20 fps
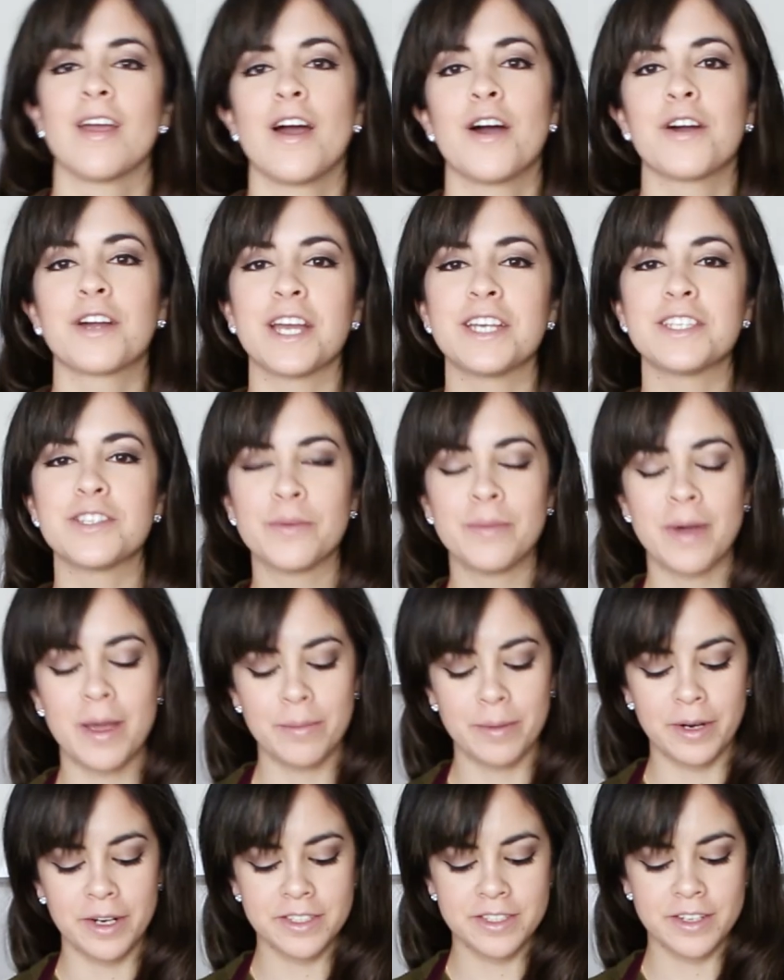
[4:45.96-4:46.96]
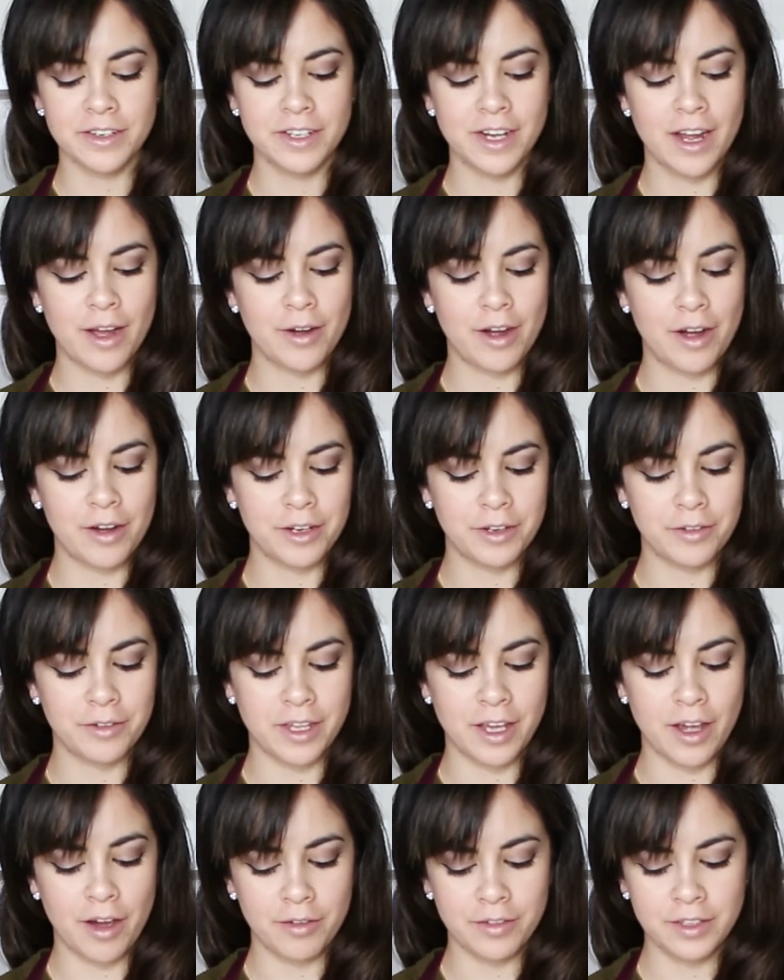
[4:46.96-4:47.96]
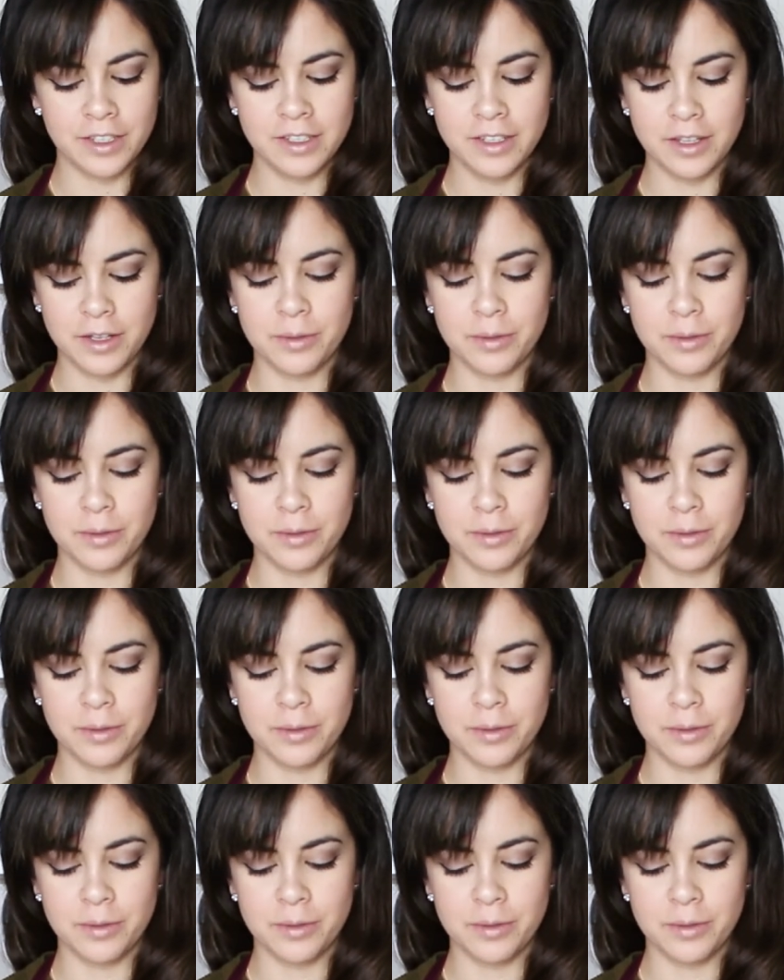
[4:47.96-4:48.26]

Okay, so my bars are now out of the oven.